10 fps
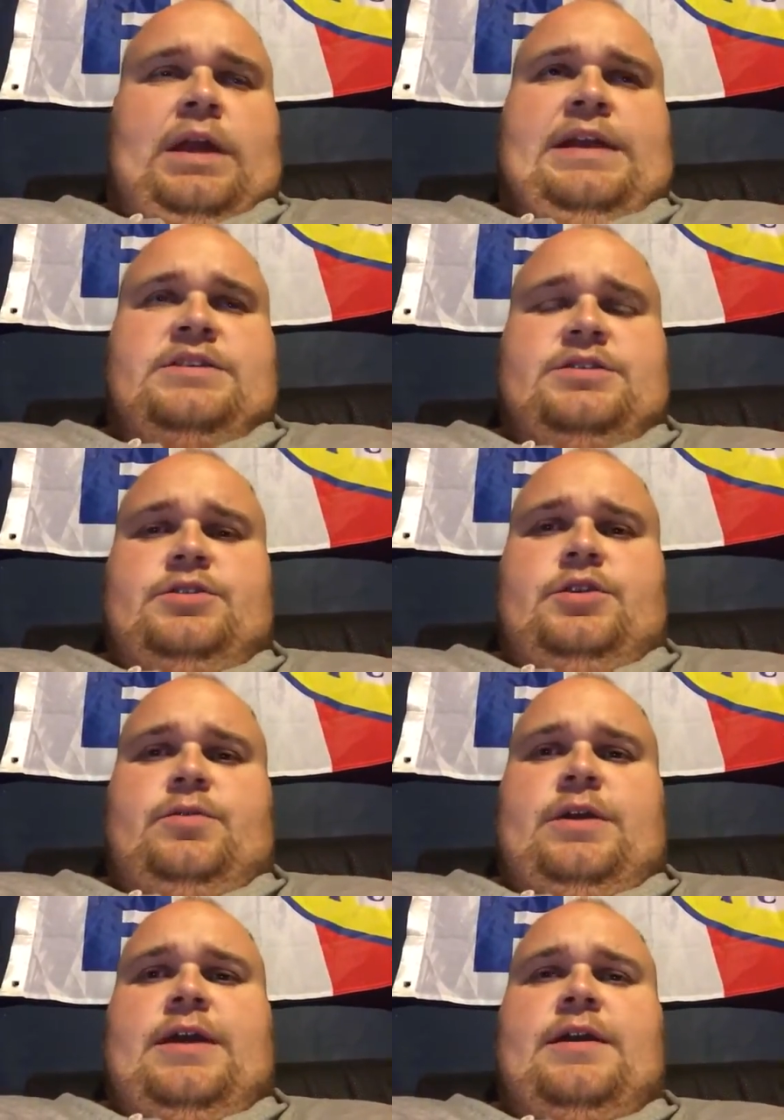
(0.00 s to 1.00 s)
into the
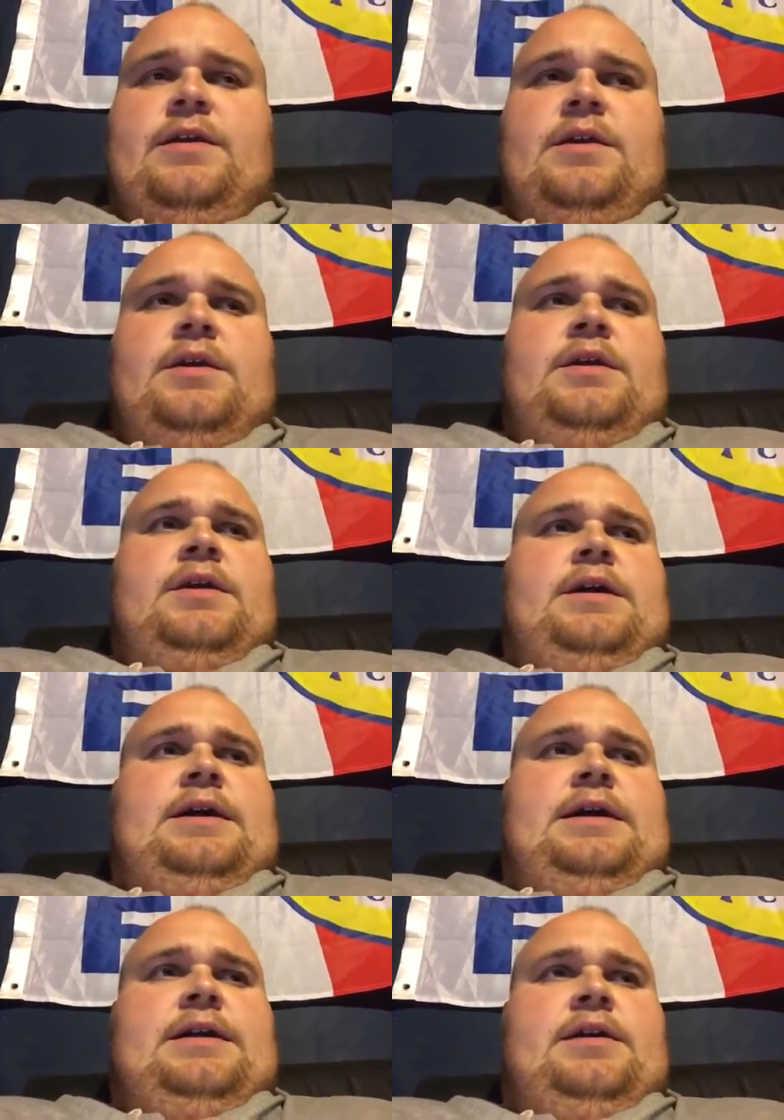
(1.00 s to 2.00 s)
new year,
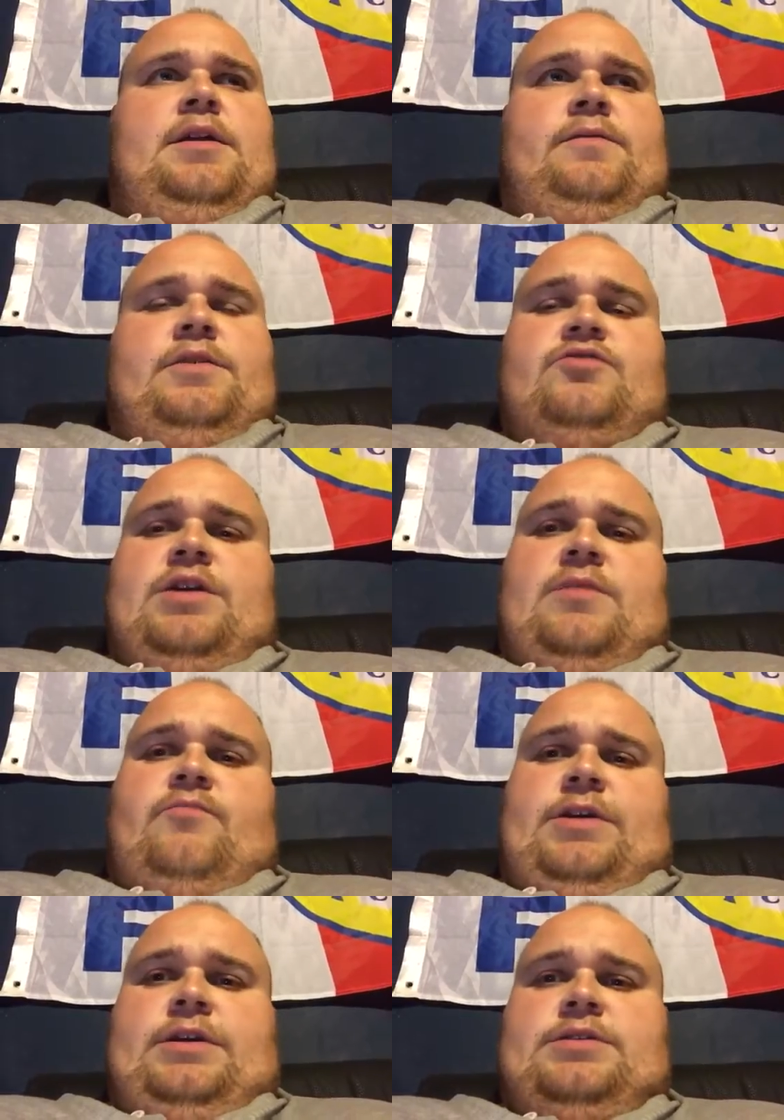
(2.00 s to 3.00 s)
and hopefully try
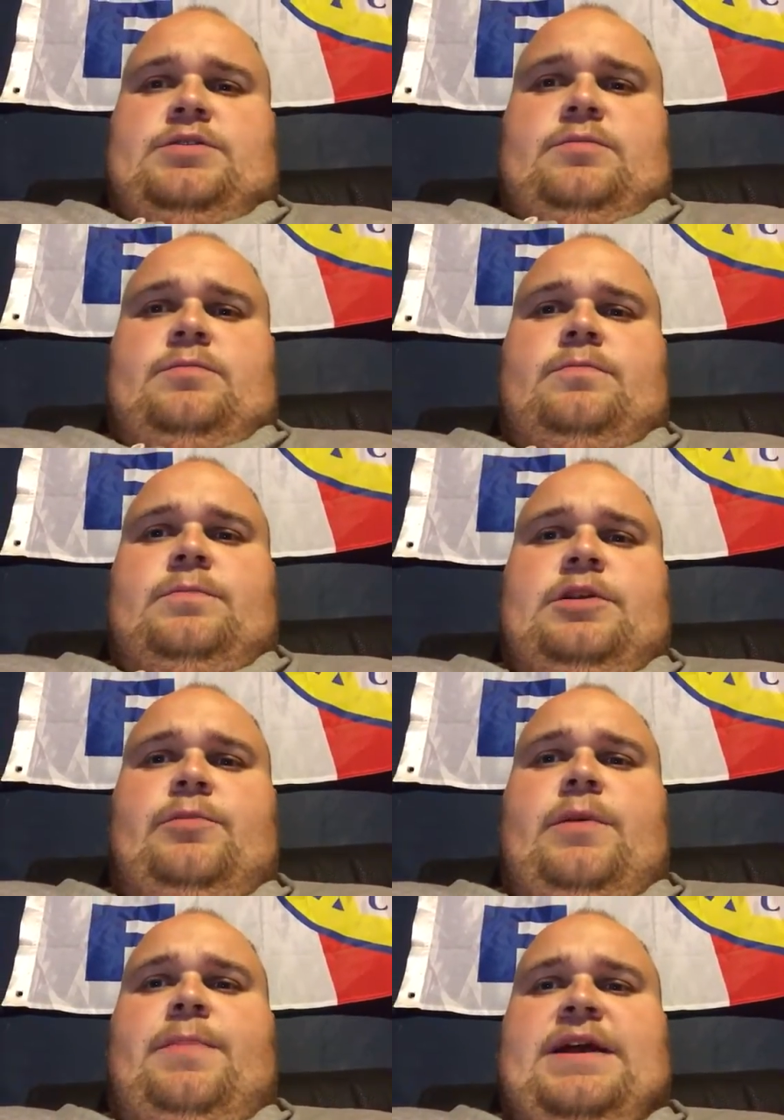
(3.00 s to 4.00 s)
and bring some
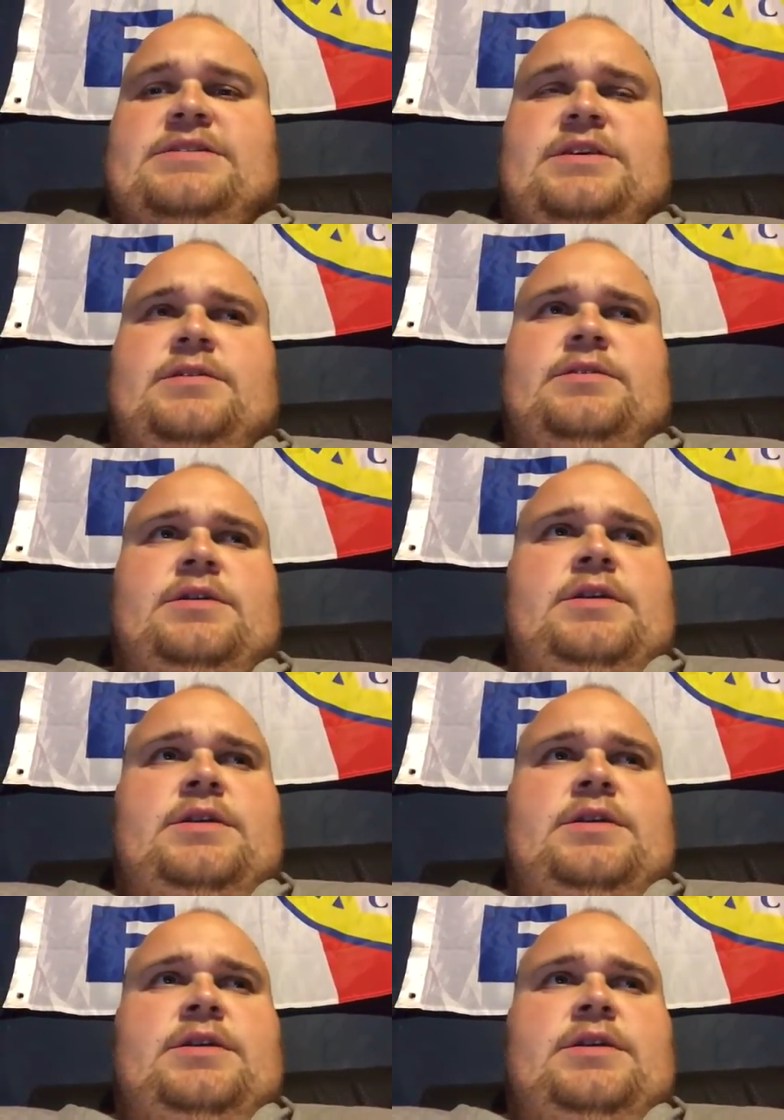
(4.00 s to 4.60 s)
little bit better